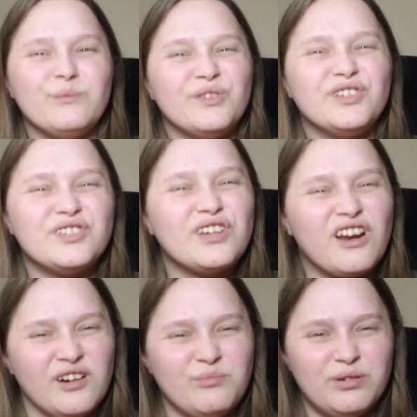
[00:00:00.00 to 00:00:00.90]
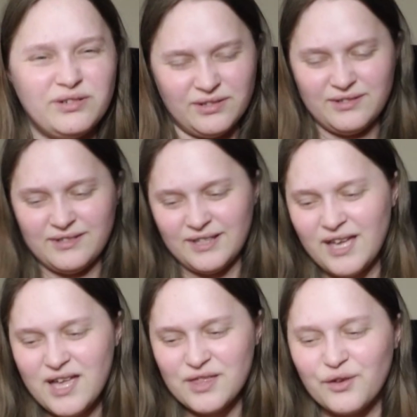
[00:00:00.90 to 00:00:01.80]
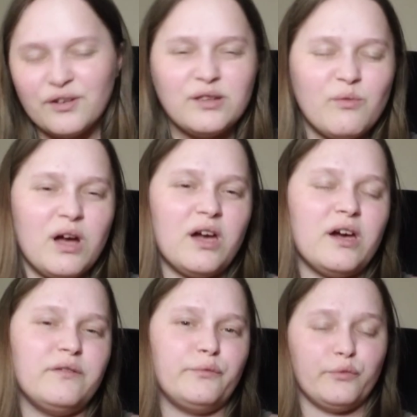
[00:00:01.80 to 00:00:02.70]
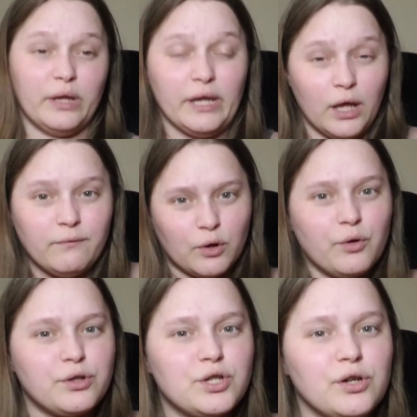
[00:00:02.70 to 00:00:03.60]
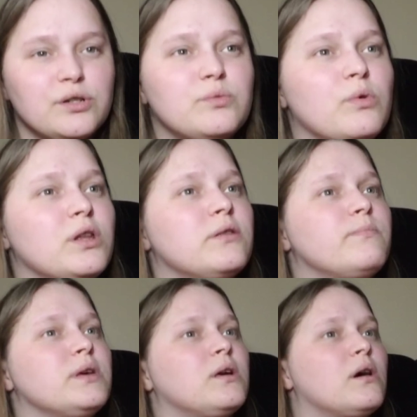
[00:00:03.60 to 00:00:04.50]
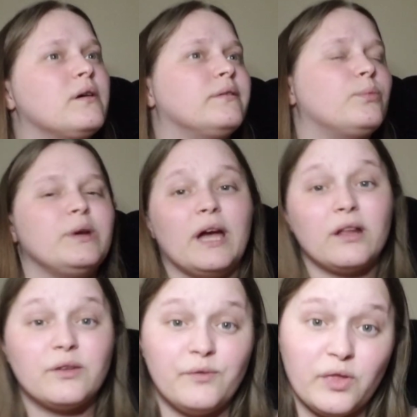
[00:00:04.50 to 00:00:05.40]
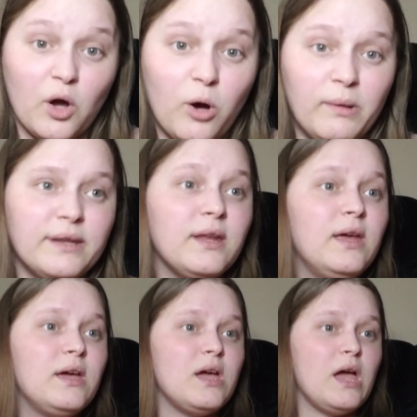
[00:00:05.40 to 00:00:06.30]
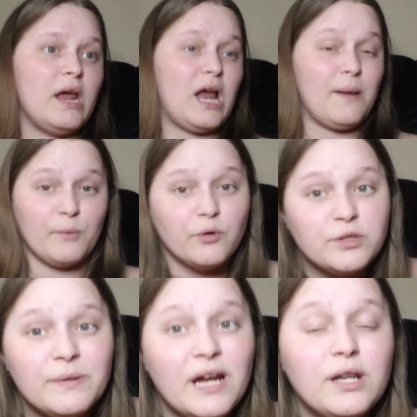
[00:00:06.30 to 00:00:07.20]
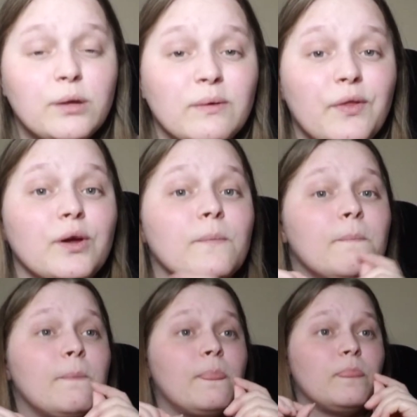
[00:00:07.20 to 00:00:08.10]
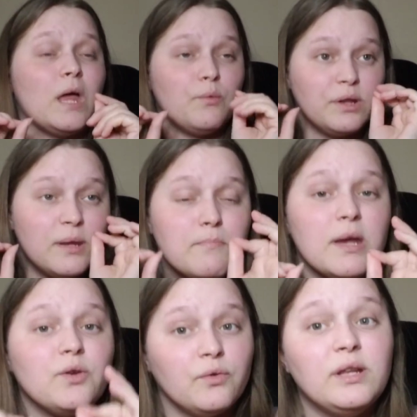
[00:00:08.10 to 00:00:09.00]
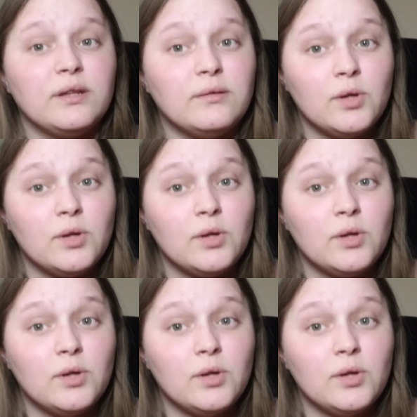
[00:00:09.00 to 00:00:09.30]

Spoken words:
Shut up. the reason why I really loved going to church was because we got to feed the homeless. And I'm going to be honest with you, that was the main reason.